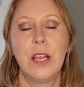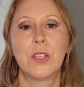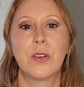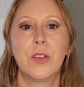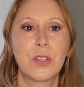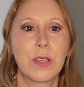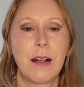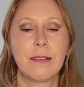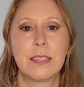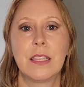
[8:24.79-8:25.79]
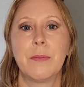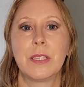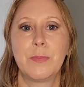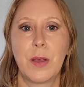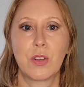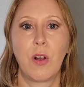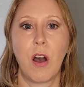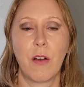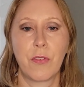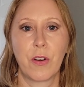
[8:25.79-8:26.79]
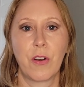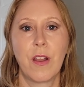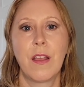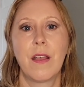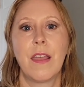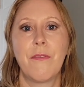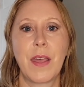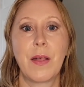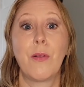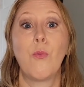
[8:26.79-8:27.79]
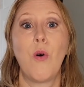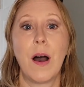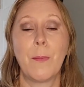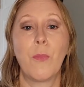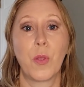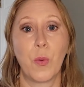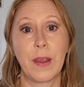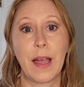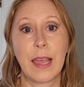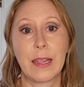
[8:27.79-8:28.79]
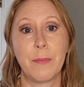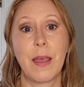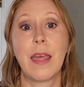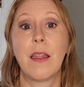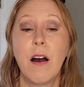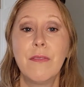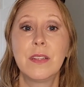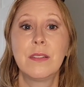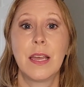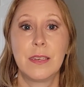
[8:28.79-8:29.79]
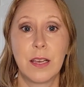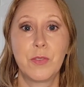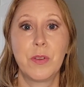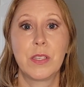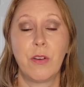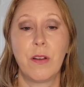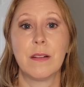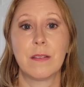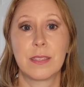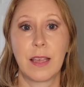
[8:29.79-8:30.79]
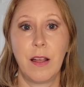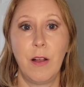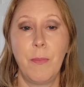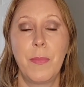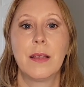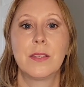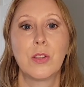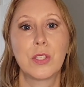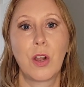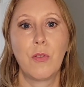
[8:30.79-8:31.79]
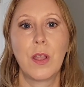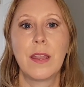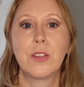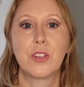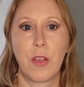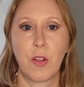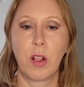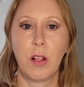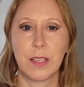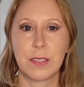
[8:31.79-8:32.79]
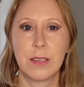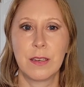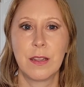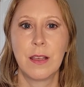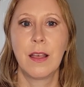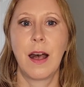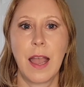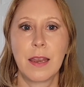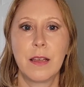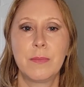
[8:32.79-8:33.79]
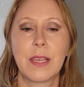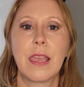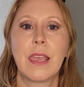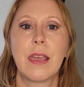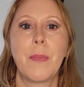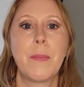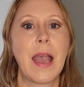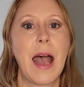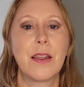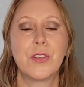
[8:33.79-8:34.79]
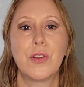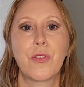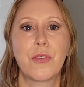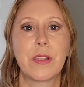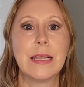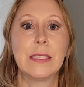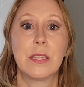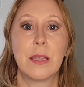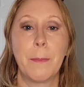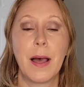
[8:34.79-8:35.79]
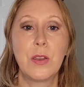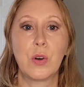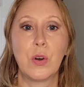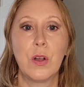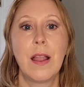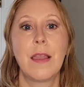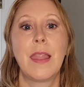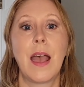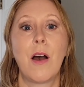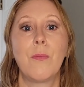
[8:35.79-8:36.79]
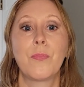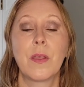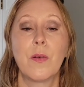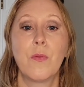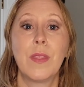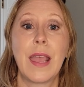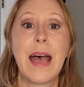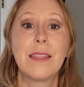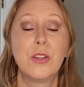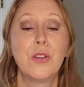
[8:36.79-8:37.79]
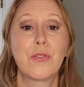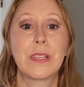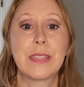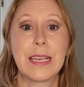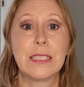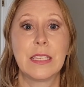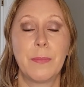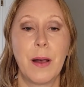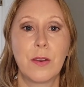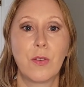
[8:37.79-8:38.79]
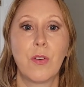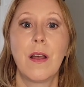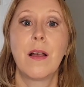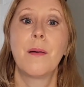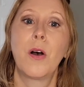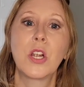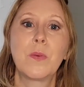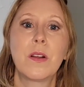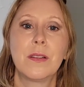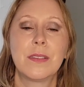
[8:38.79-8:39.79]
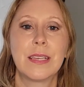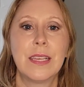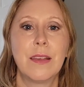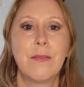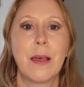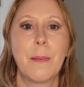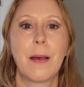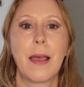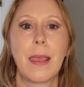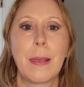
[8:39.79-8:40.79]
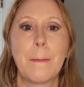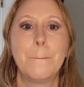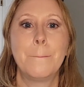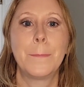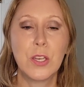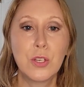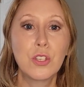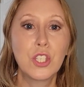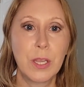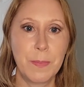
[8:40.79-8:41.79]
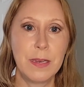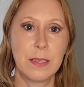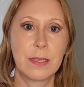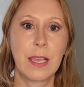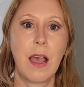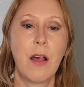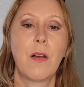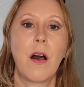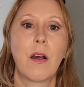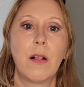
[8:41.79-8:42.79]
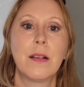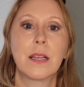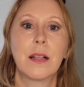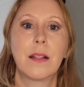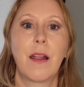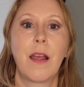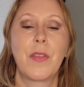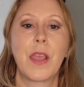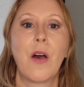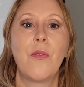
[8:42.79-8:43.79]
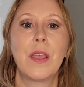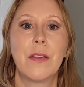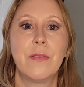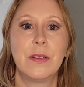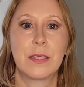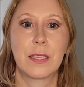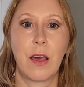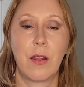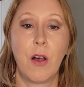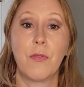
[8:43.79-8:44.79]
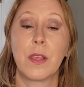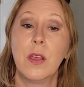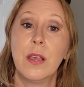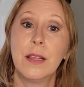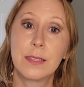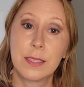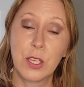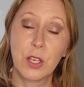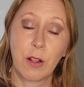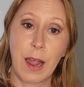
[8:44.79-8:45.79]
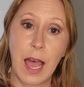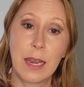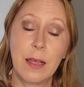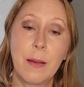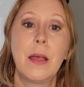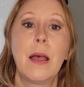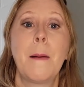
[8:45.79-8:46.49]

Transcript: So usually I'll send them a special offer if they want more than one item. And often that does result in a sale because they'll start looking at your other closet items and maybe add 2 or 3 things to the bundle. Now, when they add 2 or 3 things to the bundle, Poshmark doesn't give them a bundle shipping discount. On Closet Clear Out, they only give a discount on the singular item.